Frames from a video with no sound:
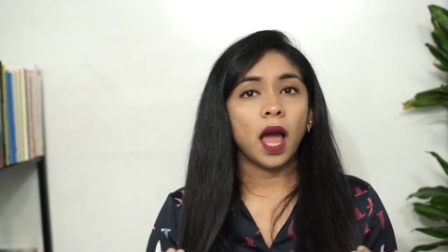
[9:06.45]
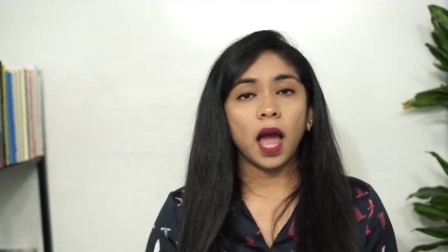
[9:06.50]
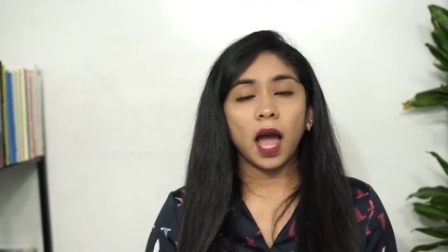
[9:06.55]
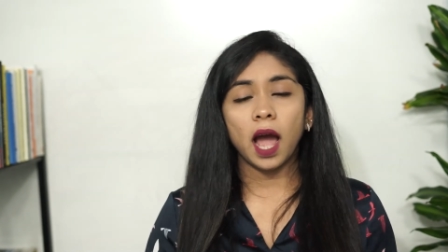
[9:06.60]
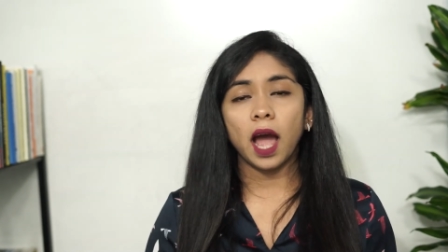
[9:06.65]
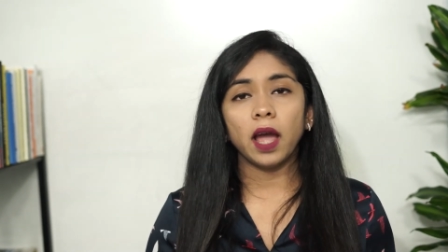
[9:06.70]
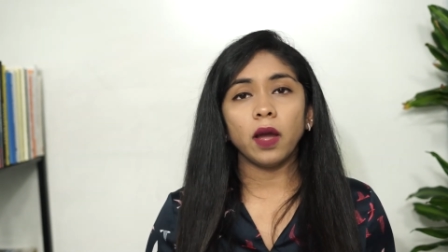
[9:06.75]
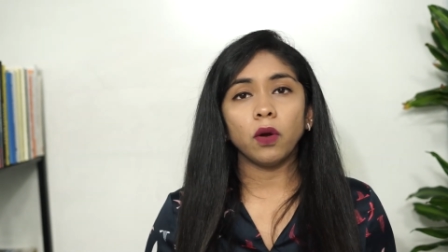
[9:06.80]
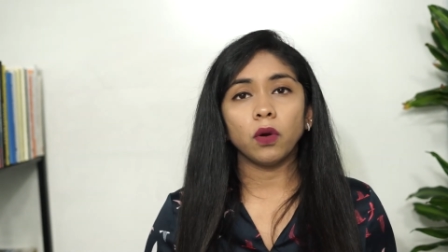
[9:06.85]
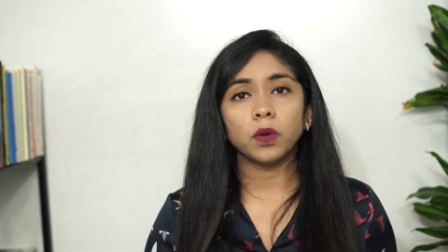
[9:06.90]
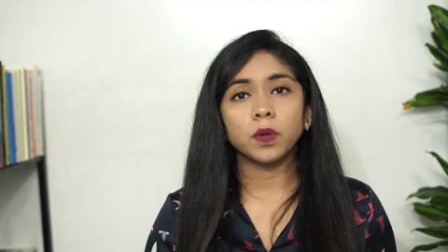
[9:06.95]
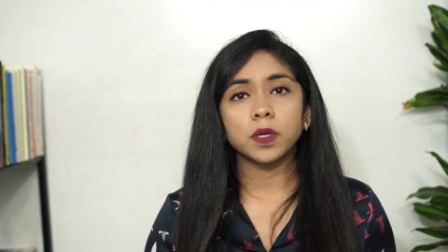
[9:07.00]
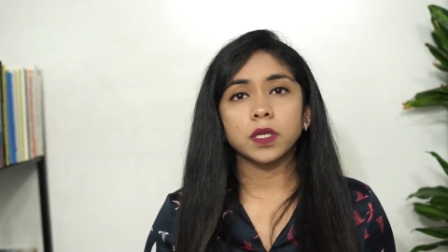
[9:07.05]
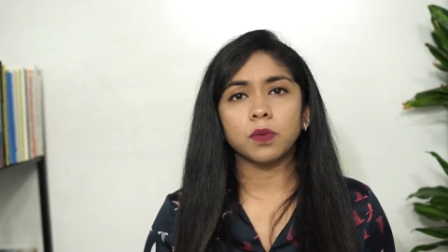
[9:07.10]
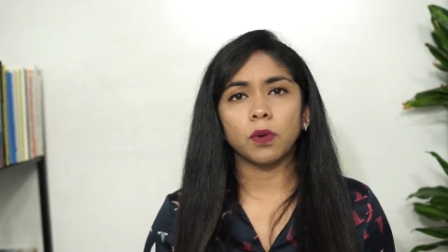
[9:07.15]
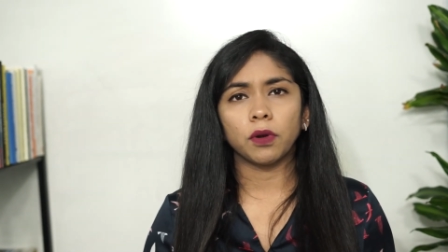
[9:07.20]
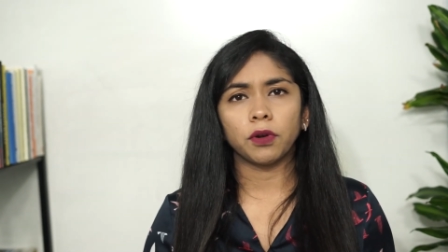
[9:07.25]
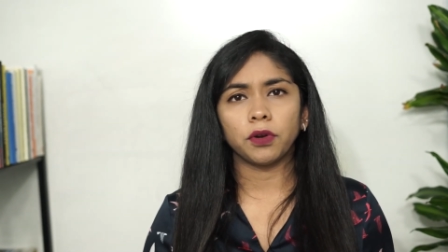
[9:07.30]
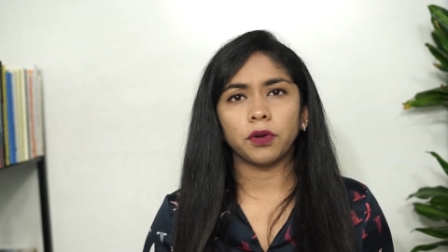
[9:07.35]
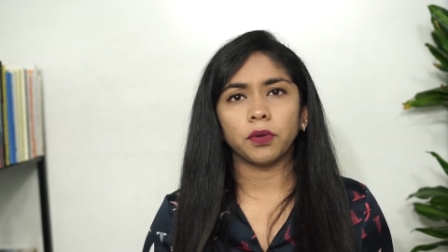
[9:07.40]
I always
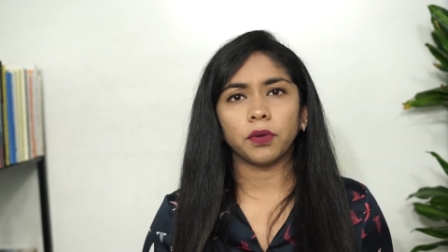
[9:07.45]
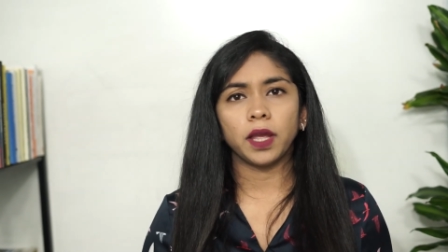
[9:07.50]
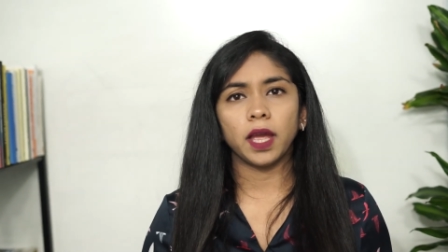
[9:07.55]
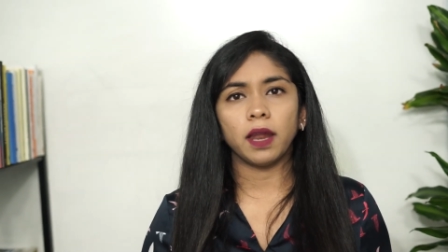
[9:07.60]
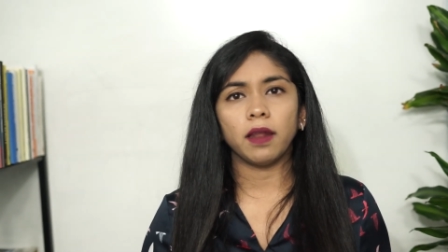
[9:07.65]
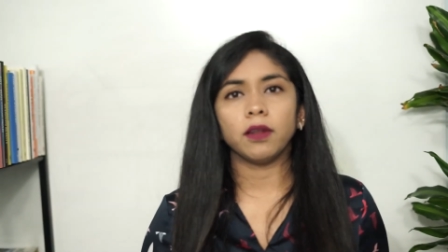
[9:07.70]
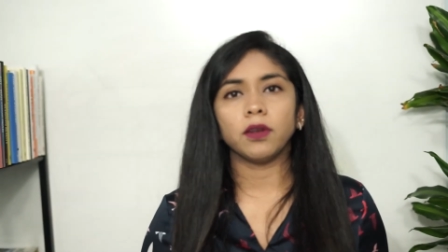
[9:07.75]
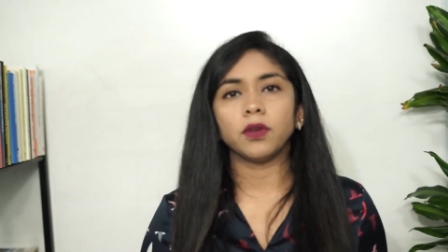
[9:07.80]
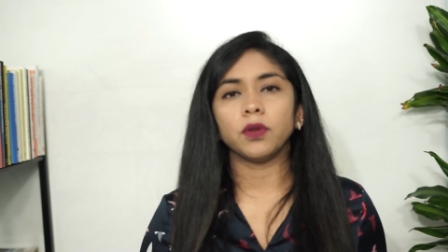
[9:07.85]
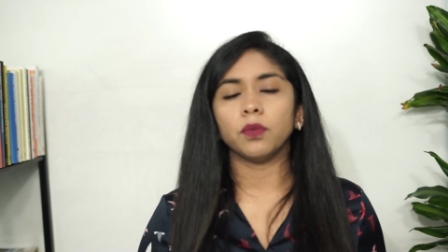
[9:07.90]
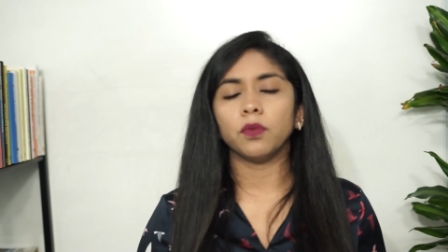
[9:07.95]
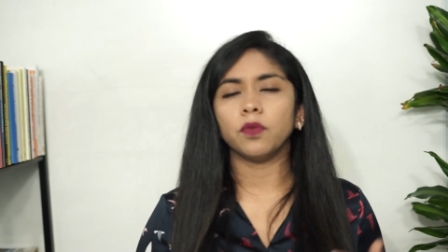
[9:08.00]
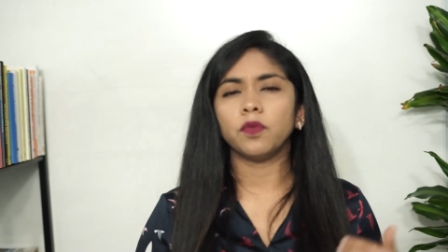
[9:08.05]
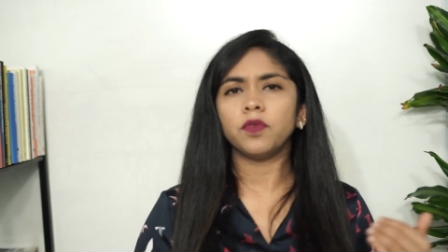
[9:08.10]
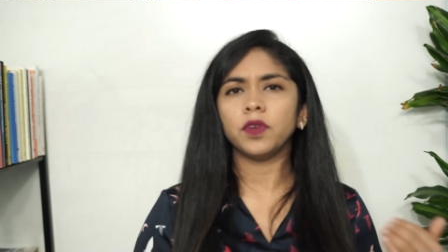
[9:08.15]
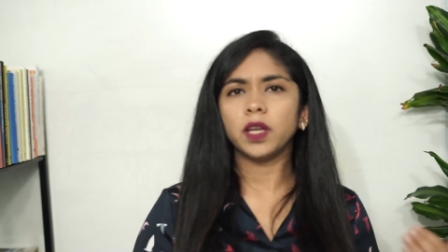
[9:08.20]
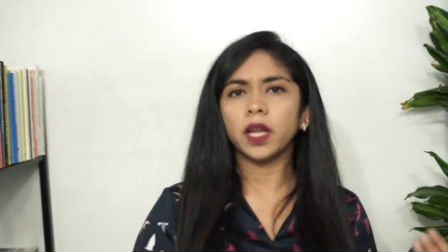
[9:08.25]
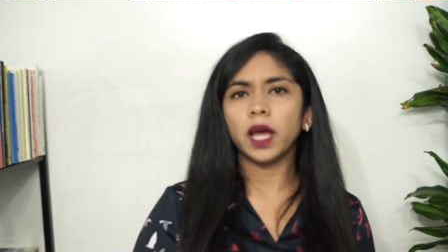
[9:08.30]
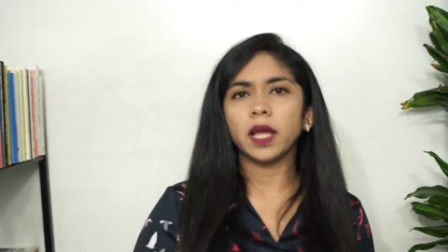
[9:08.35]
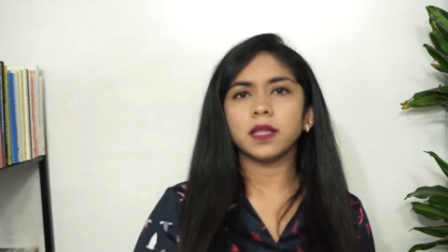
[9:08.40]
wanted to get into
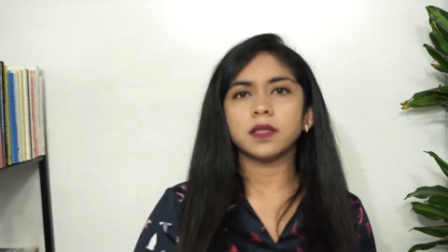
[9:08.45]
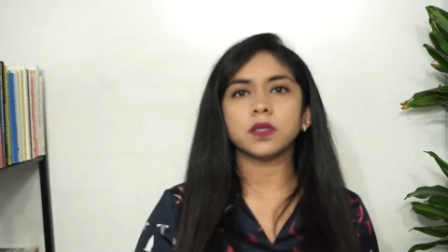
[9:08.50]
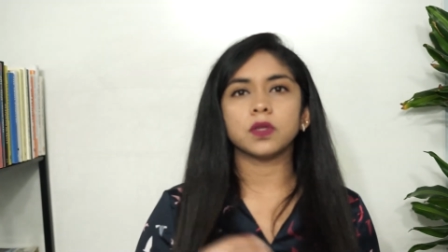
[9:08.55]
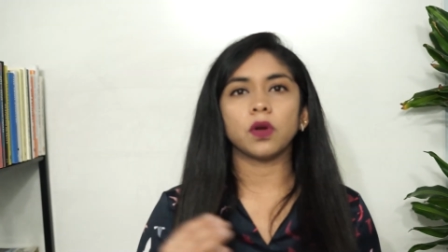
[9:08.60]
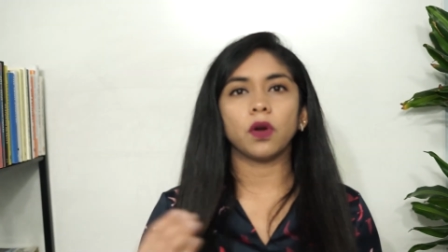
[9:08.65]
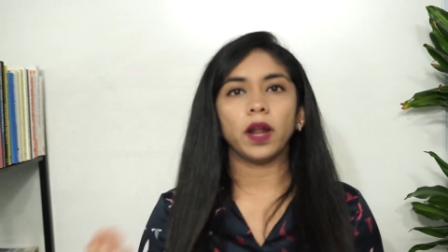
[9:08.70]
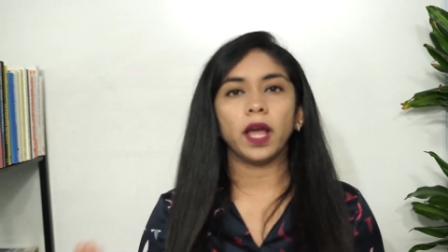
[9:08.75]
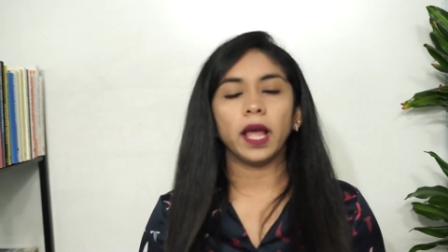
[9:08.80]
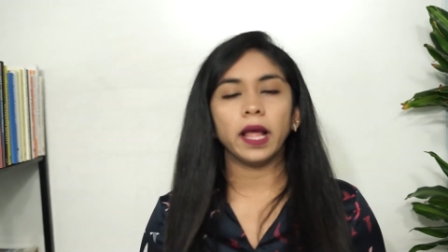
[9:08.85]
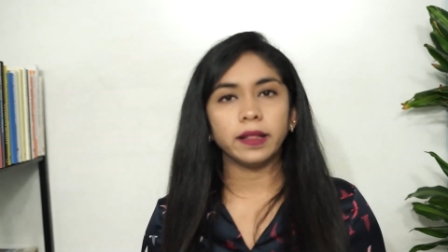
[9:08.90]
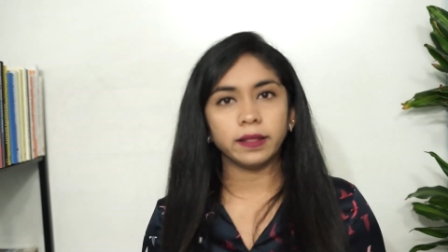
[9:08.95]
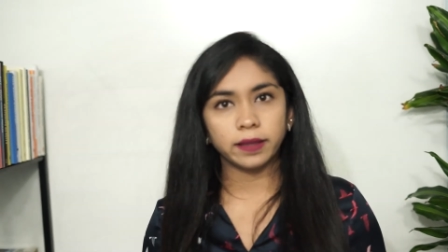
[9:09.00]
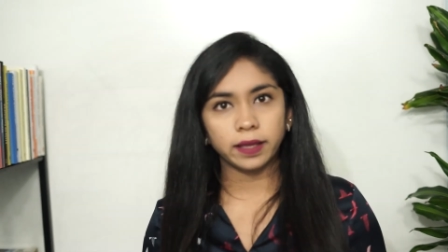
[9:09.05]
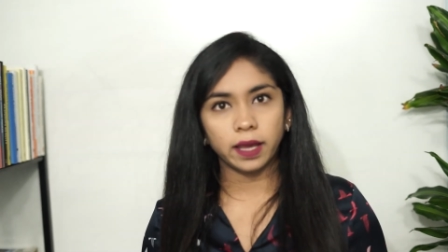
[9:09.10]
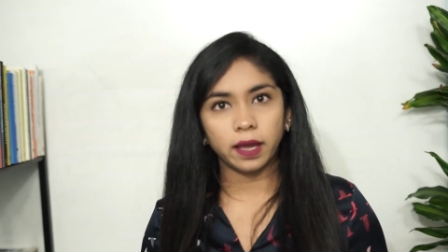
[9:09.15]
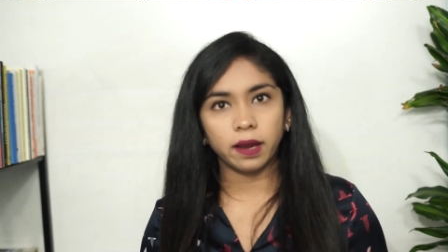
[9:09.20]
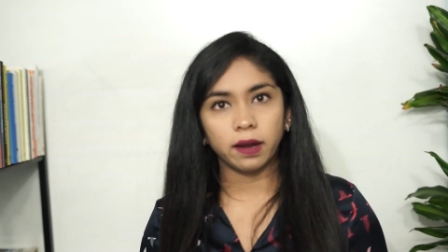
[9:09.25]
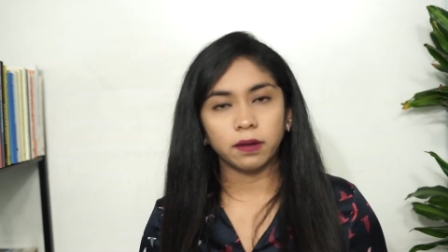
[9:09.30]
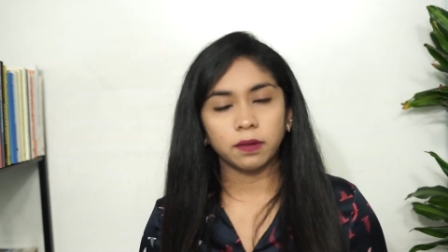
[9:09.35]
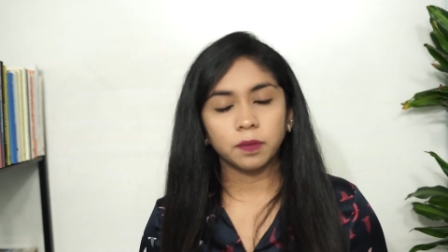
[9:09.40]
finance or
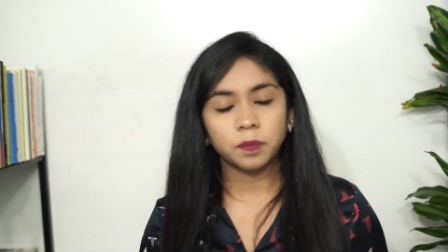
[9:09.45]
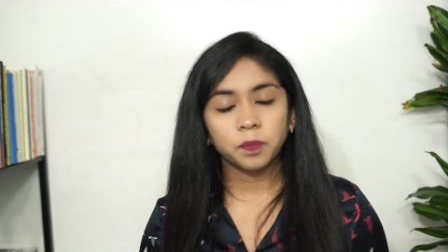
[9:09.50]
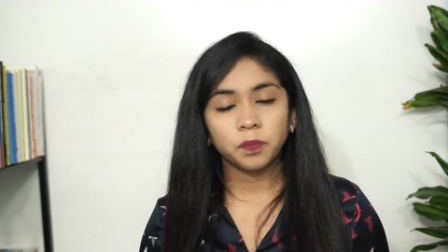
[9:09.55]
healthcare.